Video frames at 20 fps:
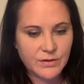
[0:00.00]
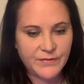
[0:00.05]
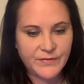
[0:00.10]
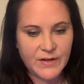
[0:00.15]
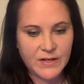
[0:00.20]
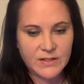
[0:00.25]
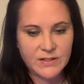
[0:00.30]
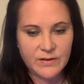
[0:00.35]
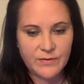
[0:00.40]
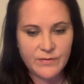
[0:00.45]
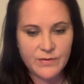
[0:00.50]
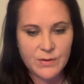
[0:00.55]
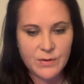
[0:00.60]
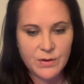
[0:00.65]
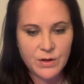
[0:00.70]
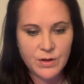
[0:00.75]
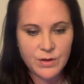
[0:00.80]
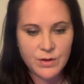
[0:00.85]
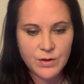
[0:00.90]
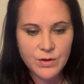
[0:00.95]
effects of the
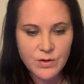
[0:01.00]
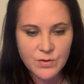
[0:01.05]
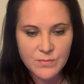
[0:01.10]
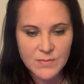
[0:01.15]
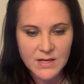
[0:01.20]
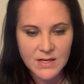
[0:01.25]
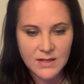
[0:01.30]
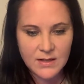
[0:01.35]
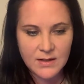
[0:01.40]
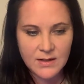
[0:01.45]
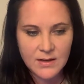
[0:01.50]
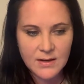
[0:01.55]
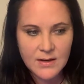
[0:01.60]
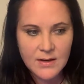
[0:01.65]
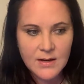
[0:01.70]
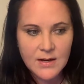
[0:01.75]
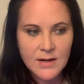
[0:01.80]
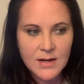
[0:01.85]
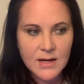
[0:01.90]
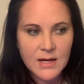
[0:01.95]
human
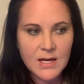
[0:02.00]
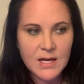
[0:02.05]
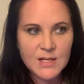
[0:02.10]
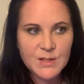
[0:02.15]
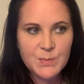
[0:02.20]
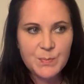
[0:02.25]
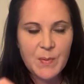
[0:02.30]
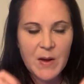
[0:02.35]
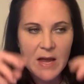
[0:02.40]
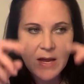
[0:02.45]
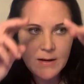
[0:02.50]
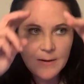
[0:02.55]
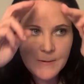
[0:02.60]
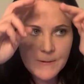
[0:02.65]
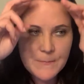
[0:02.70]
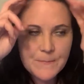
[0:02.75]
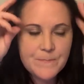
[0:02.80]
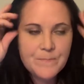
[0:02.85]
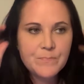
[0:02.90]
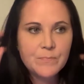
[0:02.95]
has been
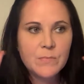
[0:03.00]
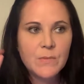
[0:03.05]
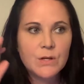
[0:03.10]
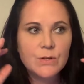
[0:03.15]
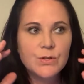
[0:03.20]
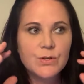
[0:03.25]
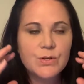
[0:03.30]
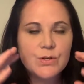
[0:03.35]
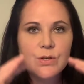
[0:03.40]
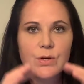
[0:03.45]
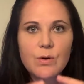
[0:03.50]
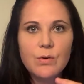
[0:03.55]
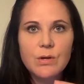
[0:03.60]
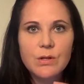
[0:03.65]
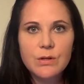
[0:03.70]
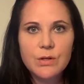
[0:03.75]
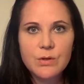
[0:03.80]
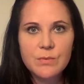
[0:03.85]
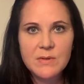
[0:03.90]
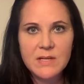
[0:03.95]
so
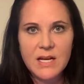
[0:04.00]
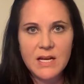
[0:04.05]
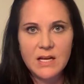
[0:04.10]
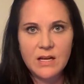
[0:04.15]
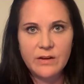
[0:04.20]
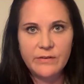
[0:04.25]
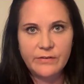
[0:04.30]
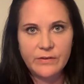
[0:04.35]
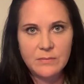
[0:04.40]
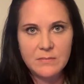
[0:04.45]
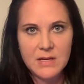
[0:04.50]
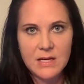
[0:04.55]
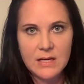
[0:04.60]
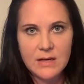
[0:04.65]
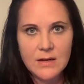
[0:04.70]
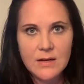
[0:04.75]
illuminating for me.